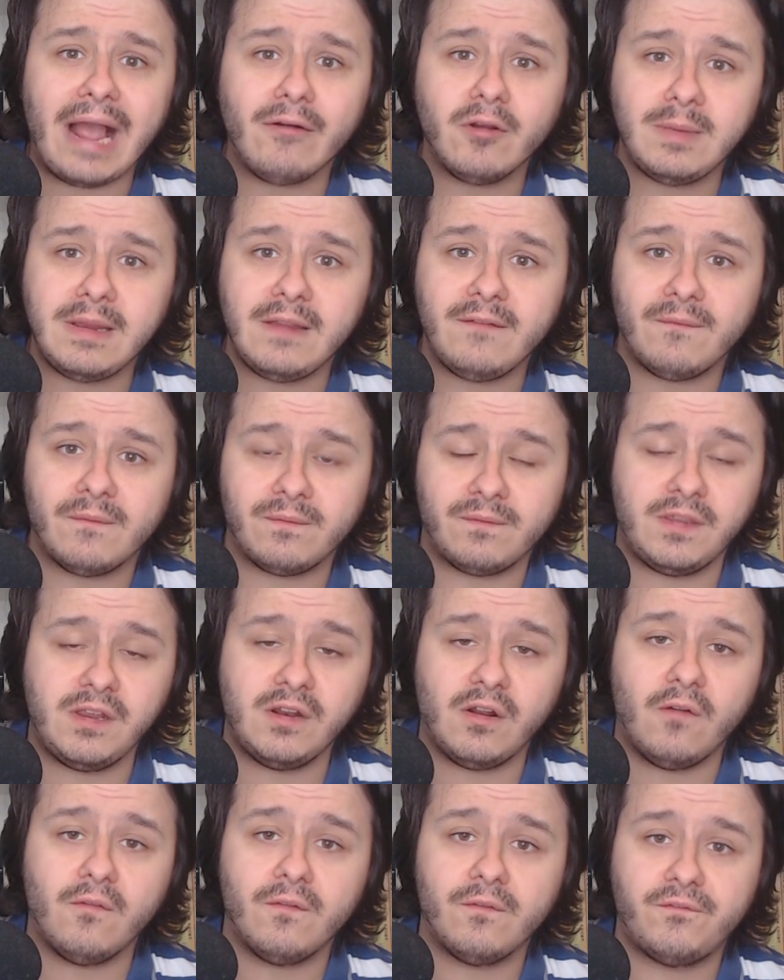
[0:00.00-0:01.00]
would be,
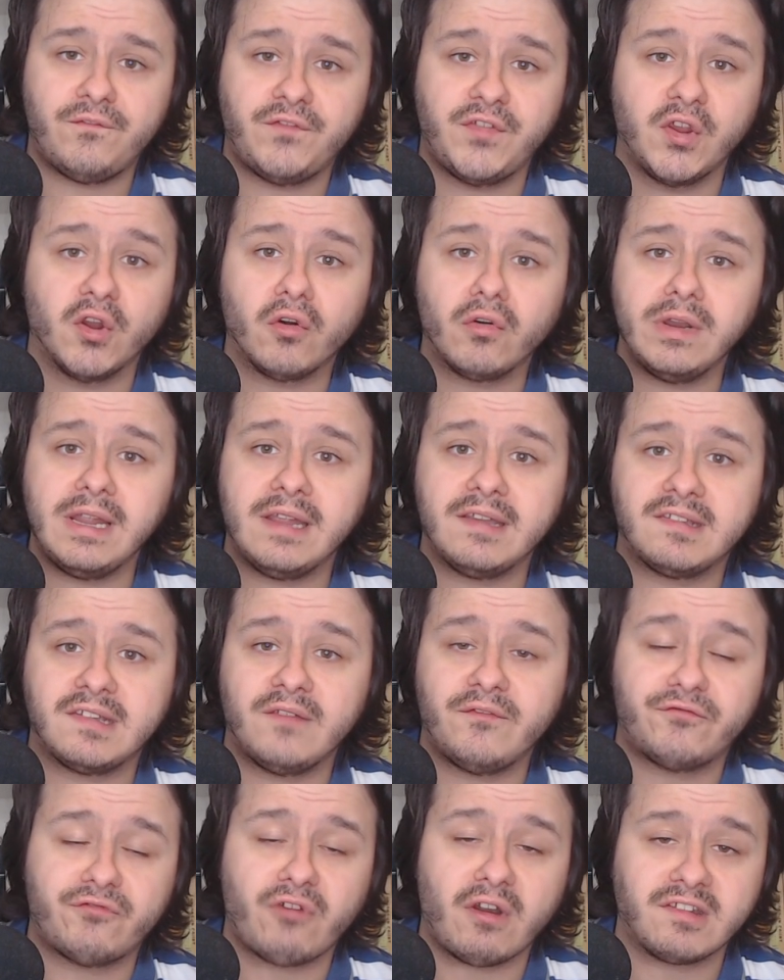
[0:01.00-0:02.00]
furious
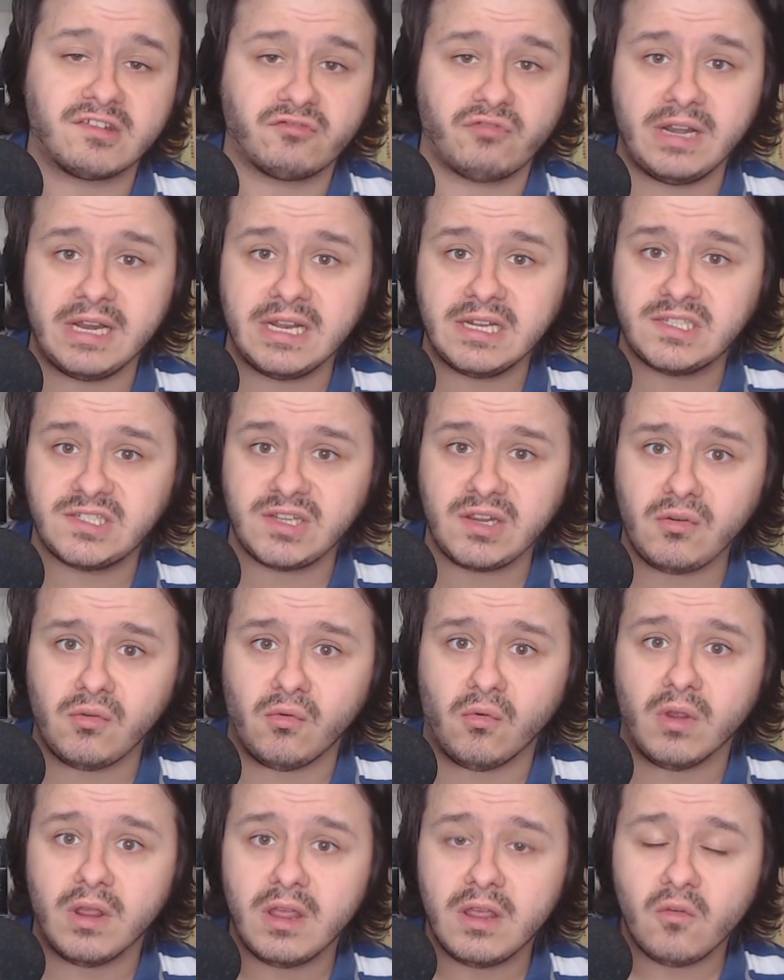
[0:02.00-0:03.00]
and frustrated
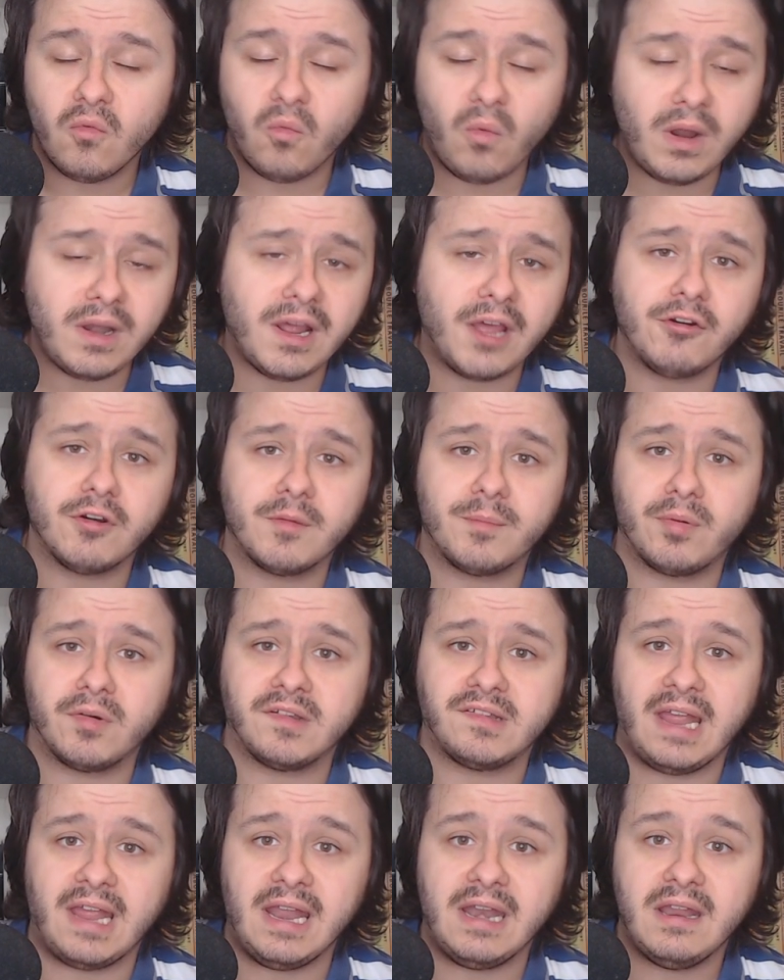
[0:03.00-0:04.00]
too.
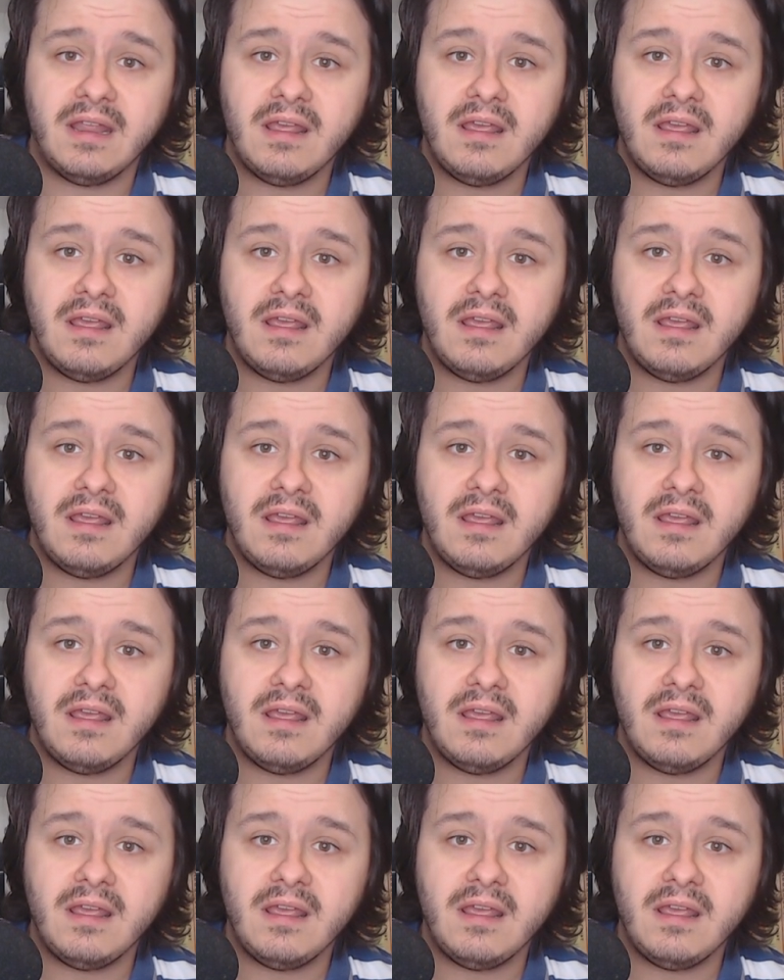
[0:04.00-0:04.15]
100%.